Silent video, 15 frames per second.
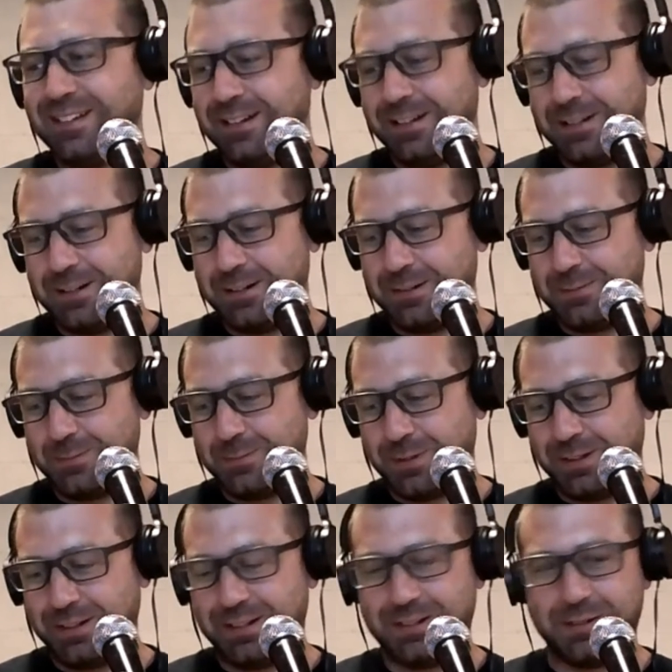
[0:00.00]

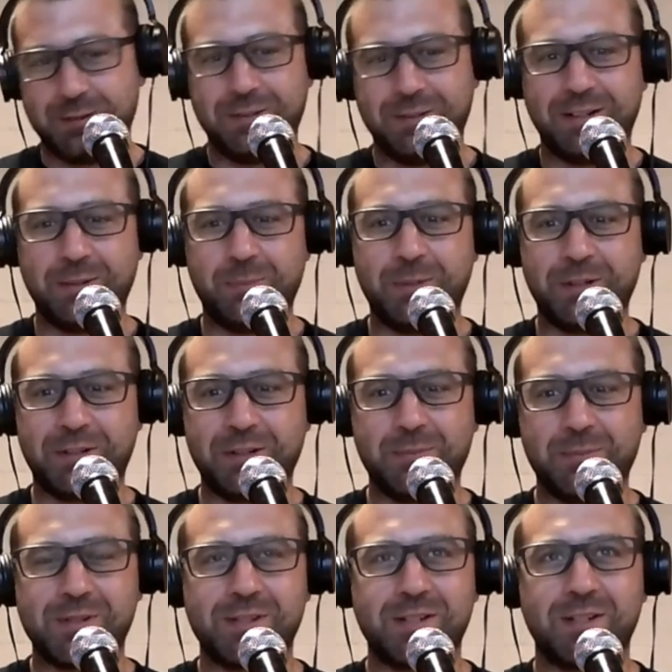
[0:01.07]
about how to pick
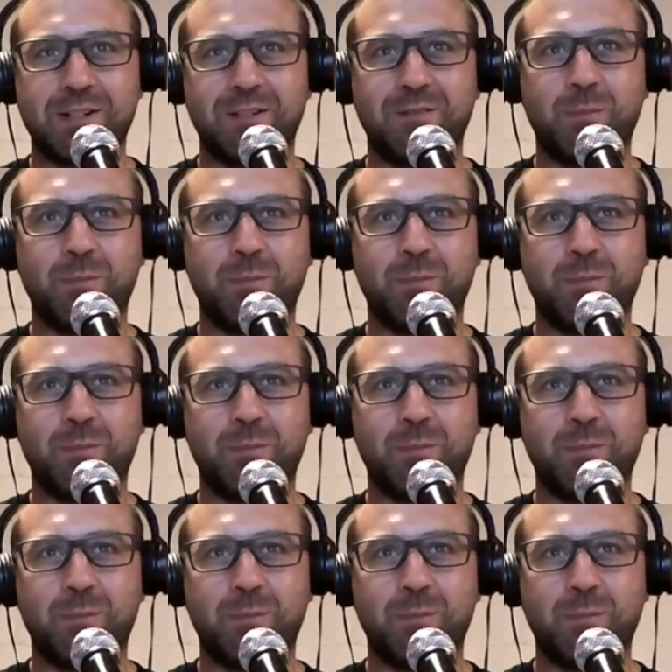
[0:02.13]
numbers and stuff.